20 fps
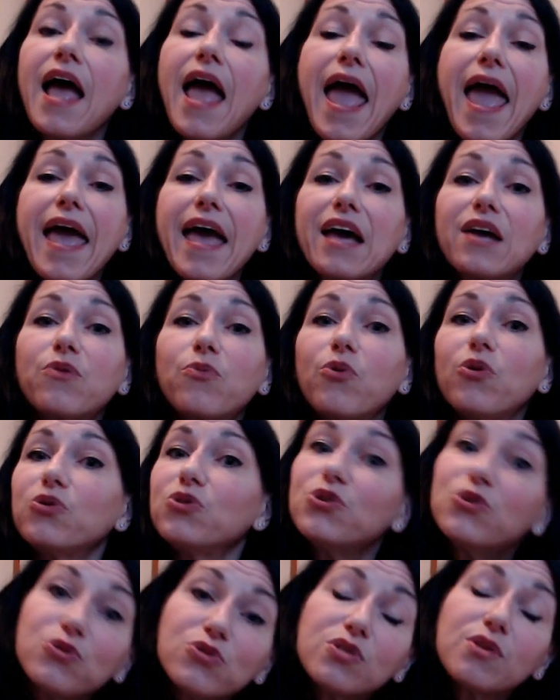And we'll
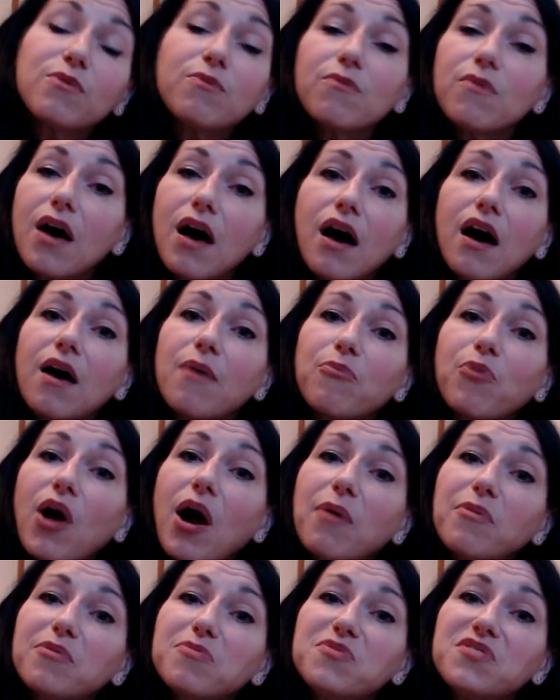do some uh,
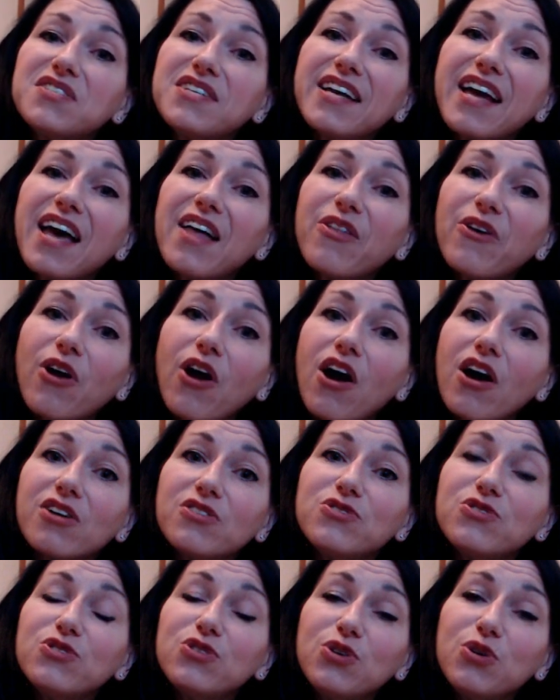problems together
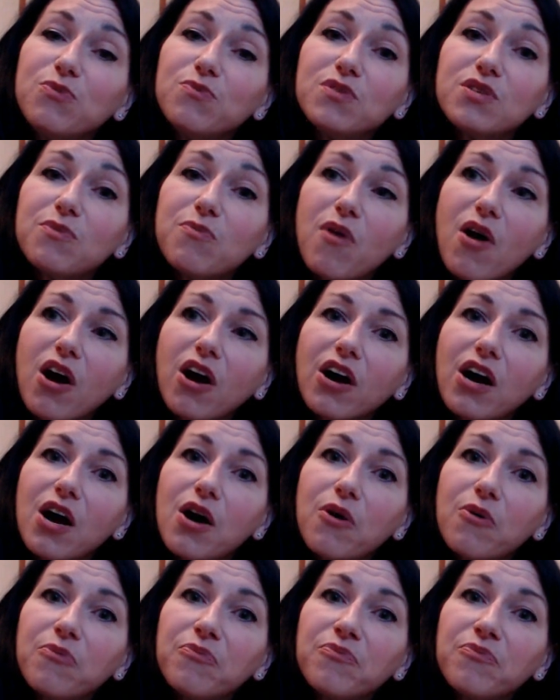on Zoom tomorrow.